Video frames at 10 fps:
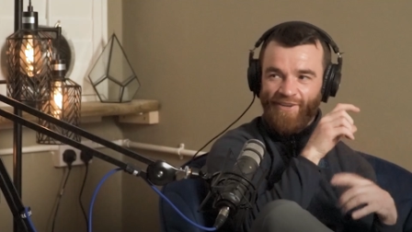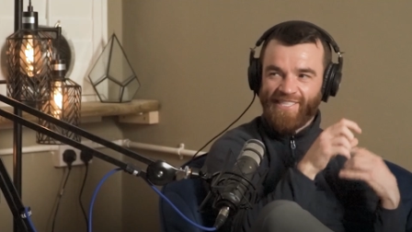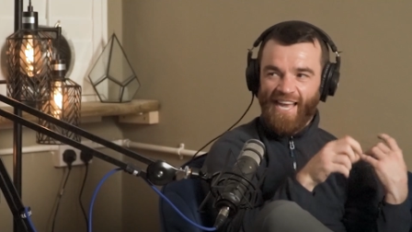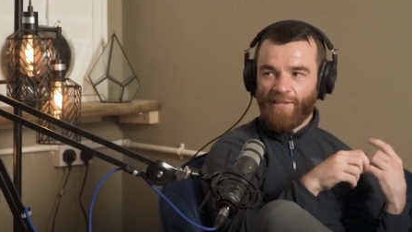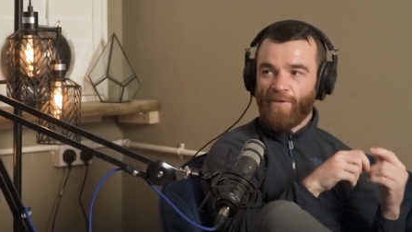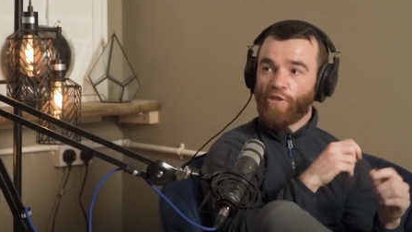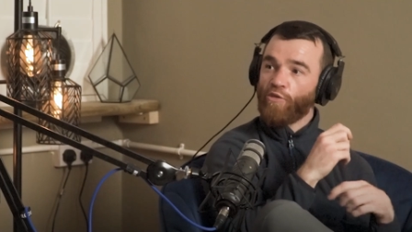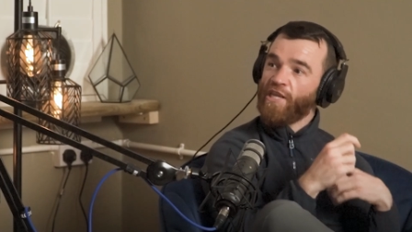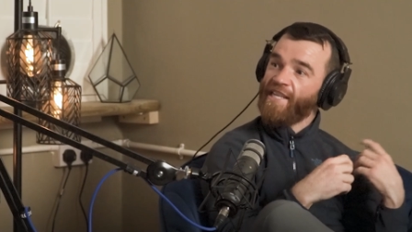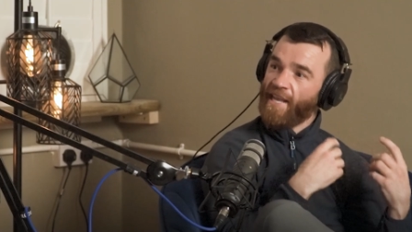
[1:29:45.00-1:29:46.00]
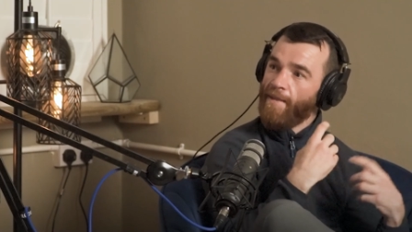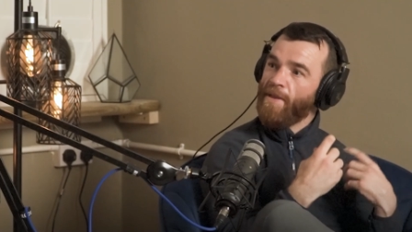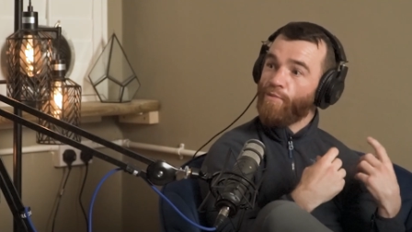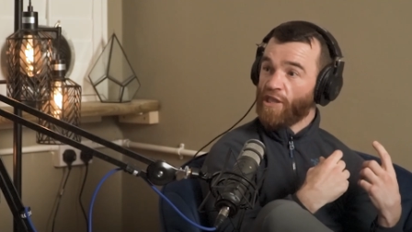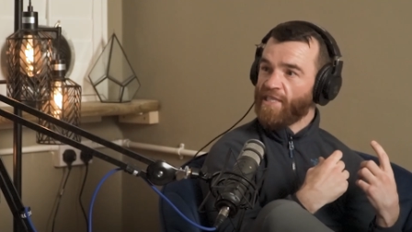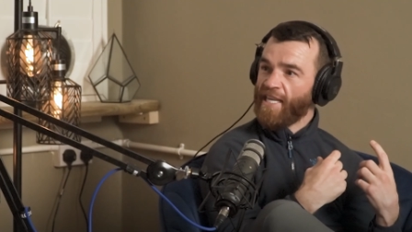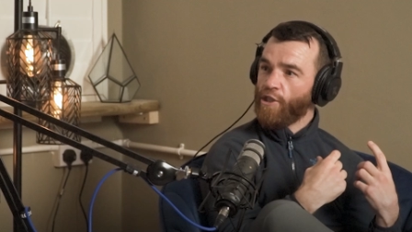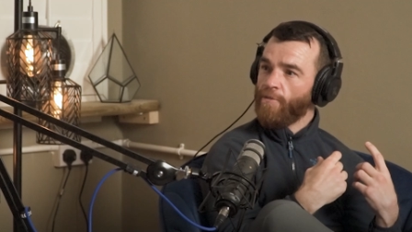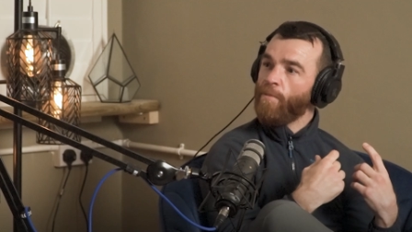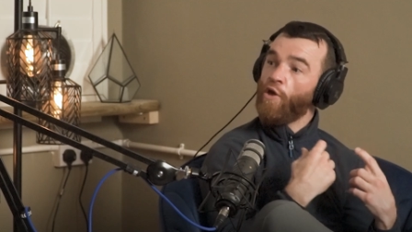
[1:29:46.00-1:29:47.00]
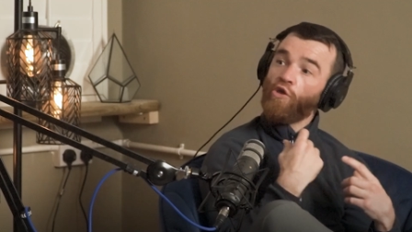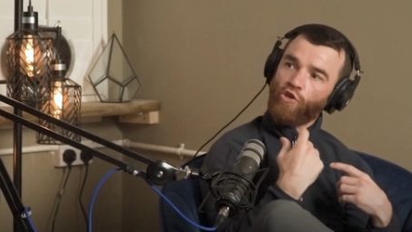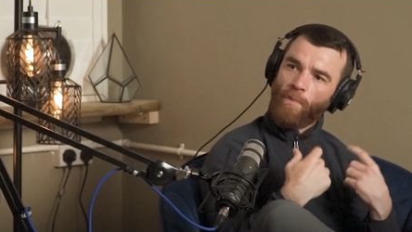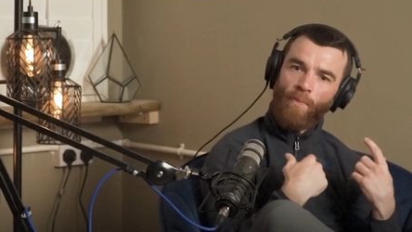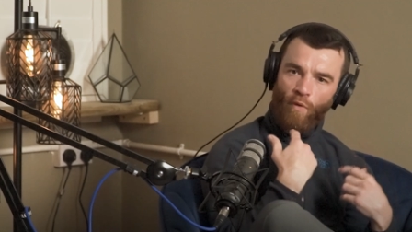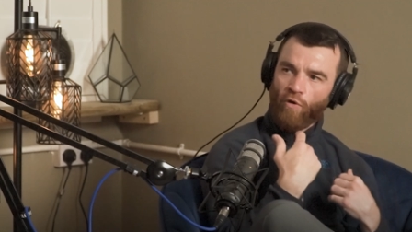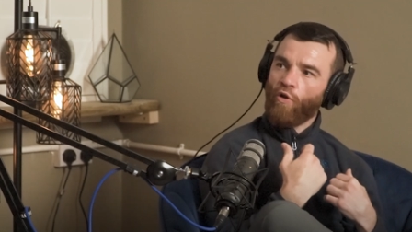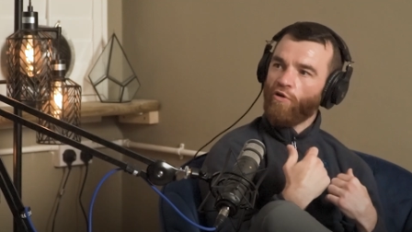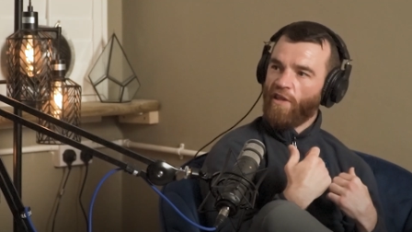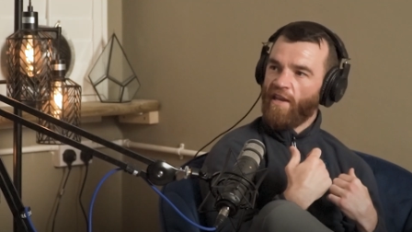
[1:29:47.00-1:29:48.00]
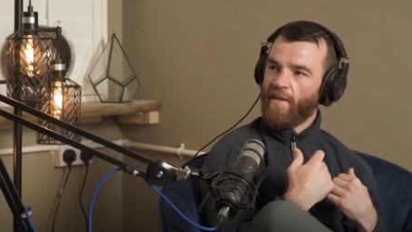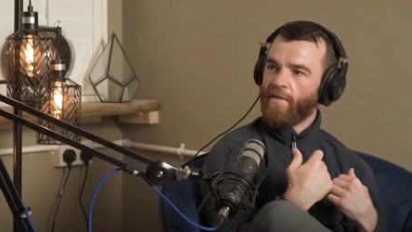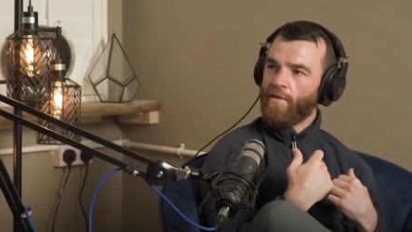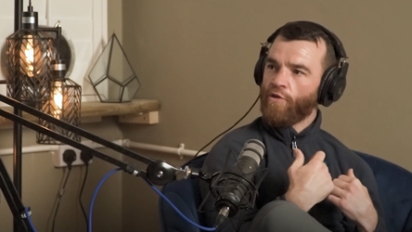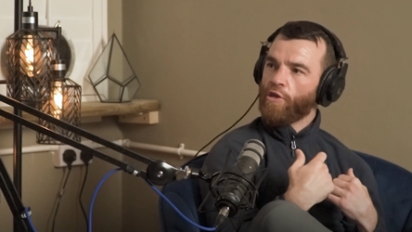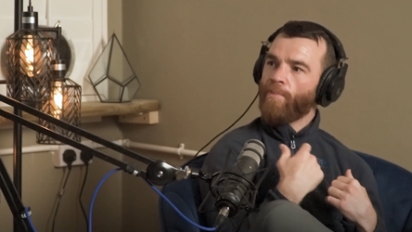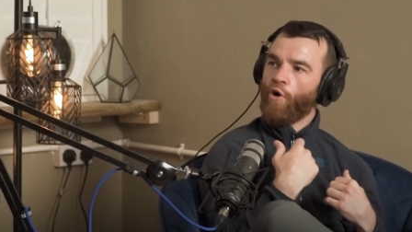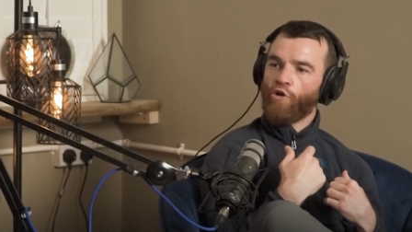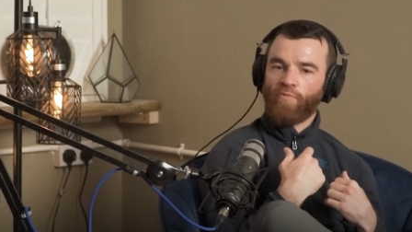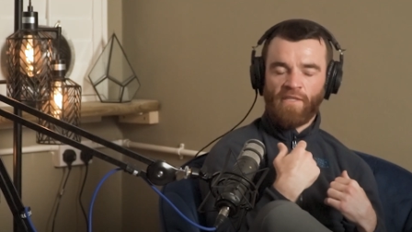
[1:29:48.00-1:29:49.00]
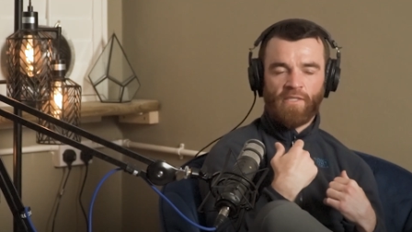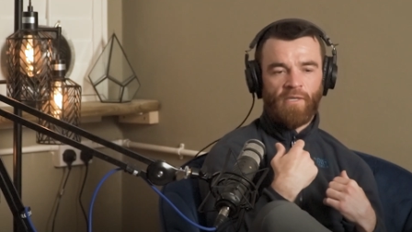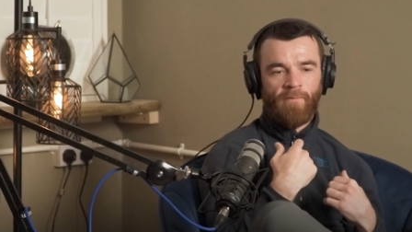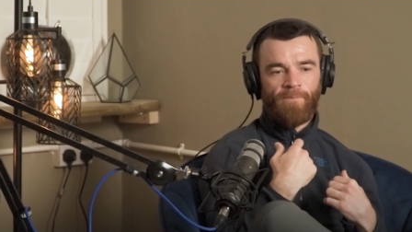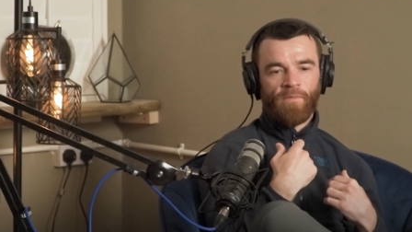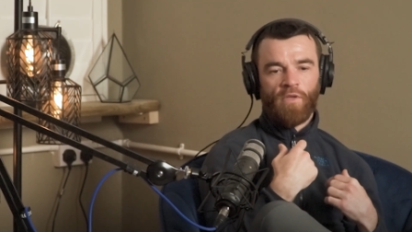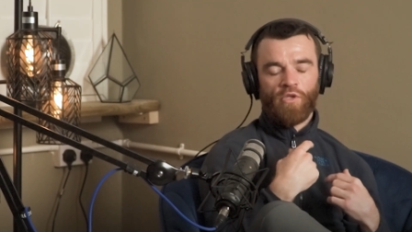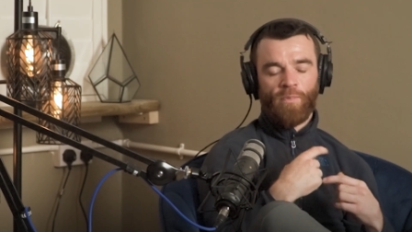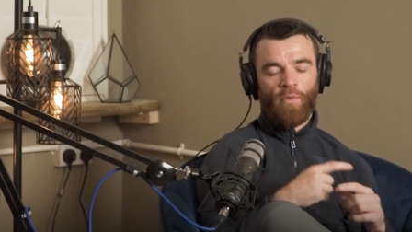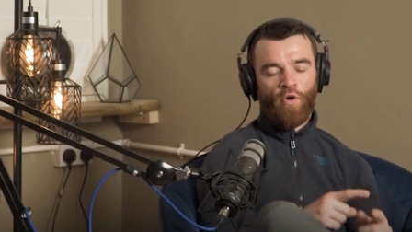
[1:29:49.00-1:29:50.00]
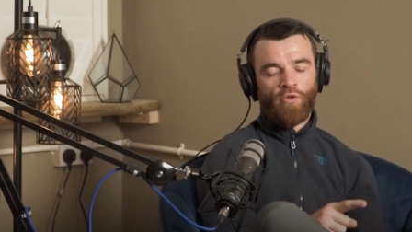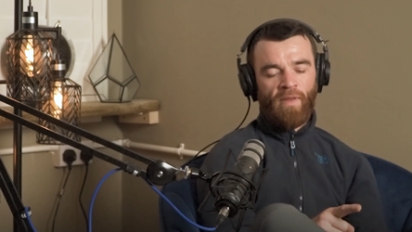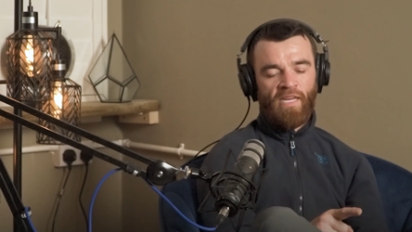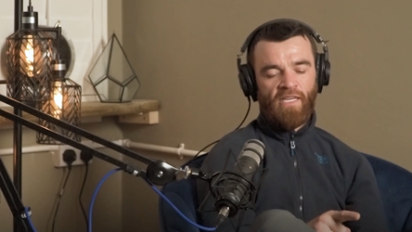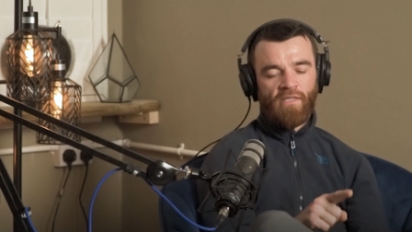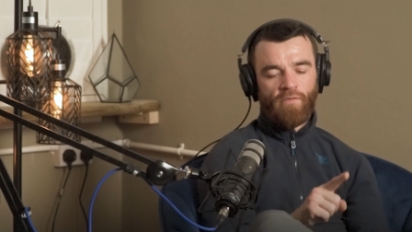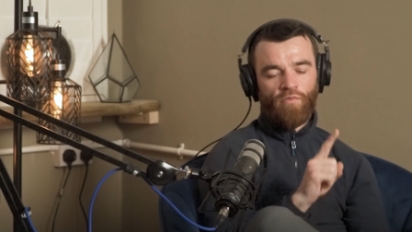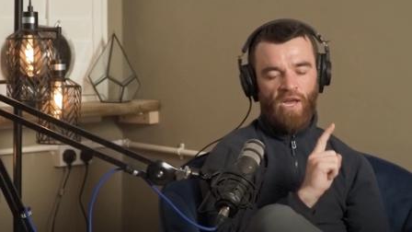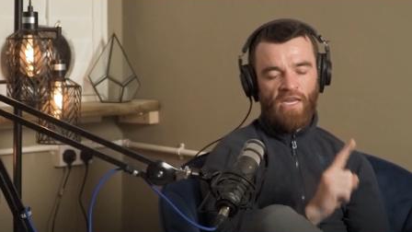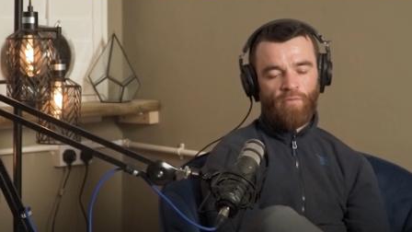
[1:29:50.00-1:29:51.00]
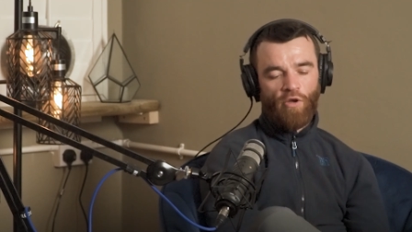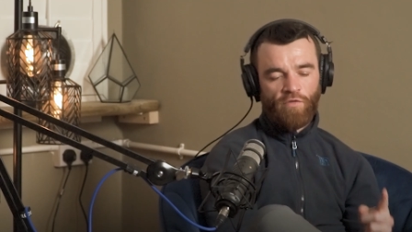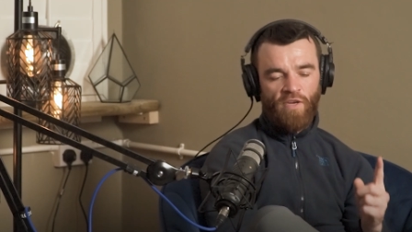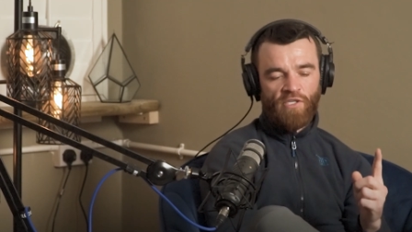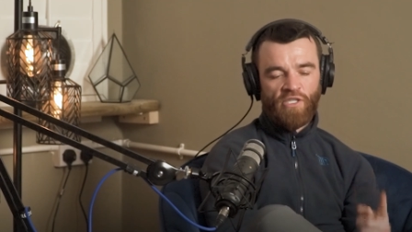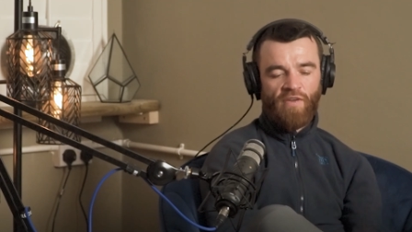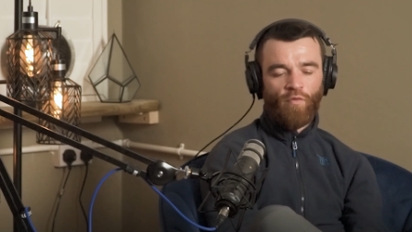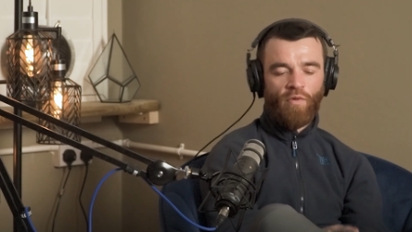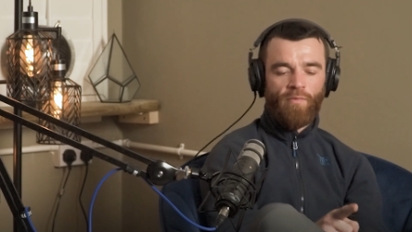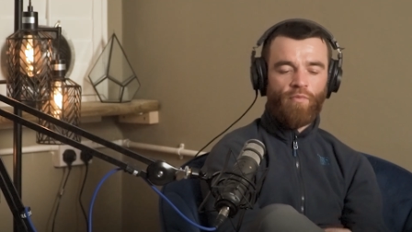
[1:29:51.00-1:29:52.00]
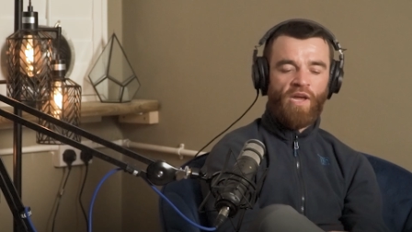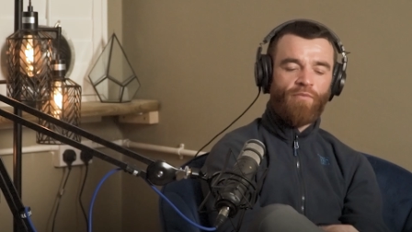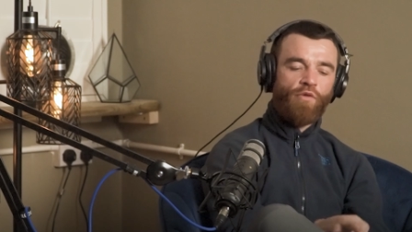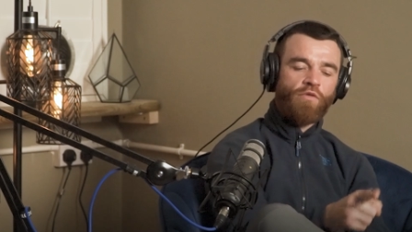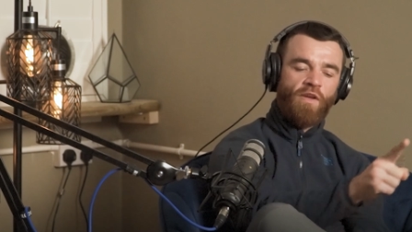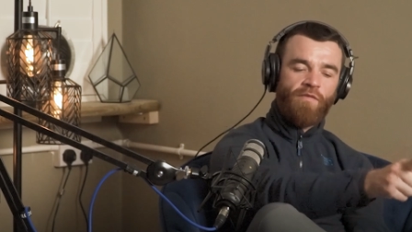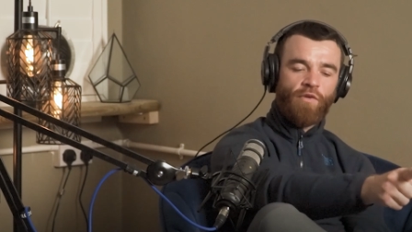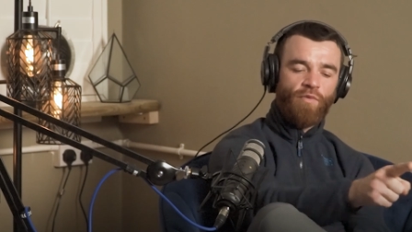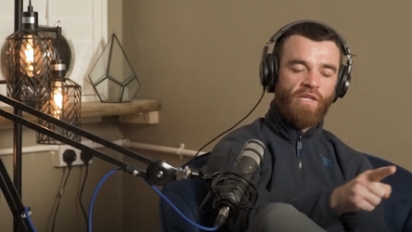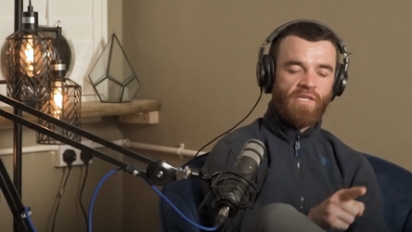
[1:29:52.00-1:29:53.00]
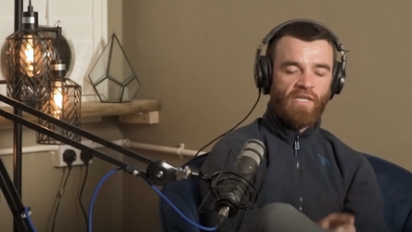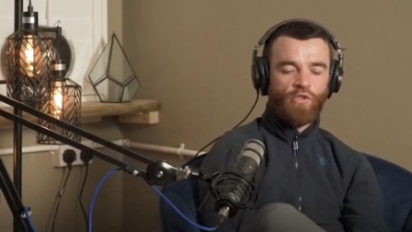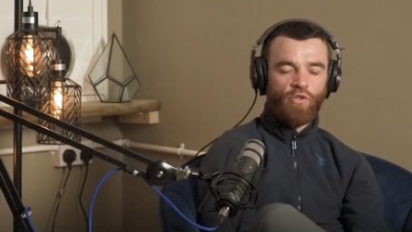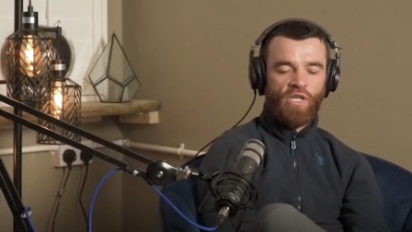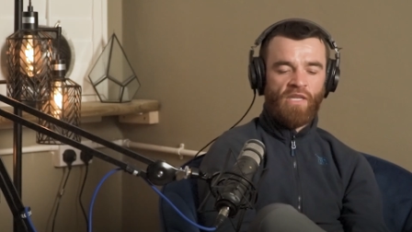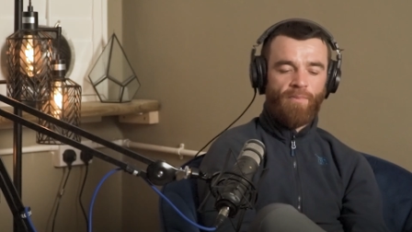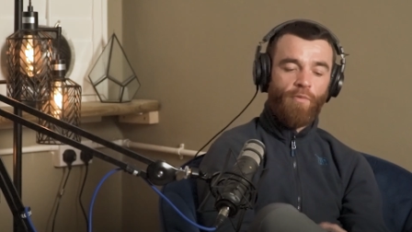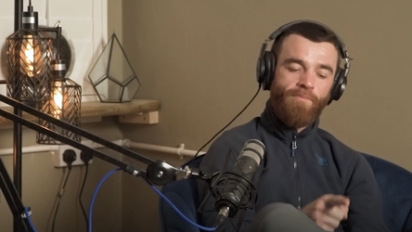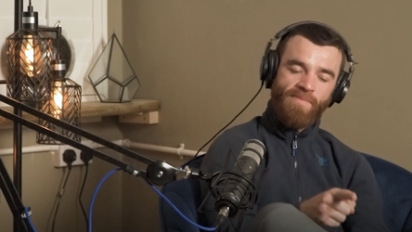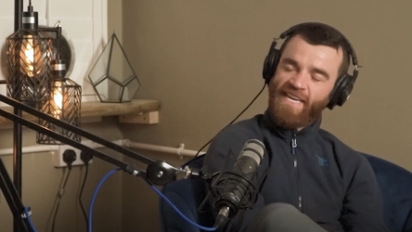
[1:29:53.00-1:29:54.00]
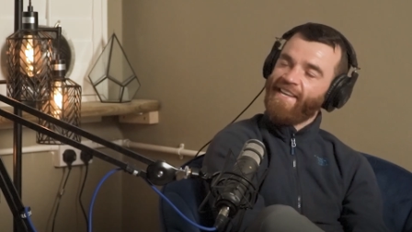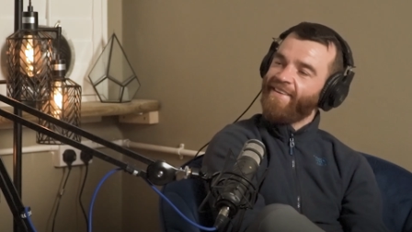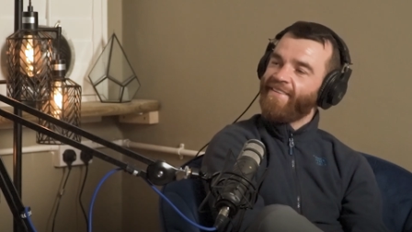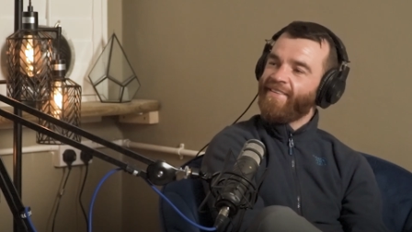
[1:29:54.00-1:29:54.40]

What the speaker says: know, and tagged them in, so it started getting people's attention. So the board looked at it. So the board made Ryan Walsh versus Gavin Gwynn, but Ryan Walsh was fighting for the world title, so then he put me in it